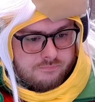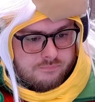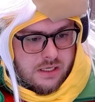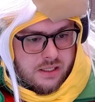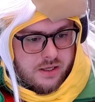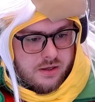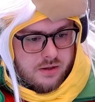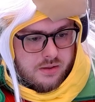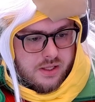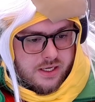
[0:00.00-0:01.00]
like
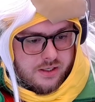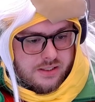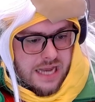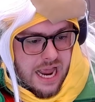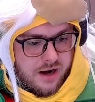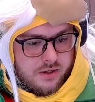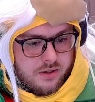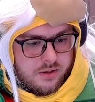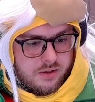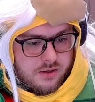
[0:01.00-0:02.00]
the exact,
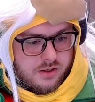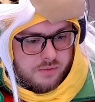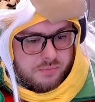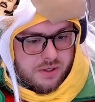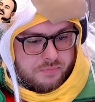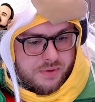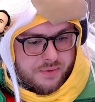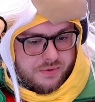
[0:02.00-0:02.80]
but it's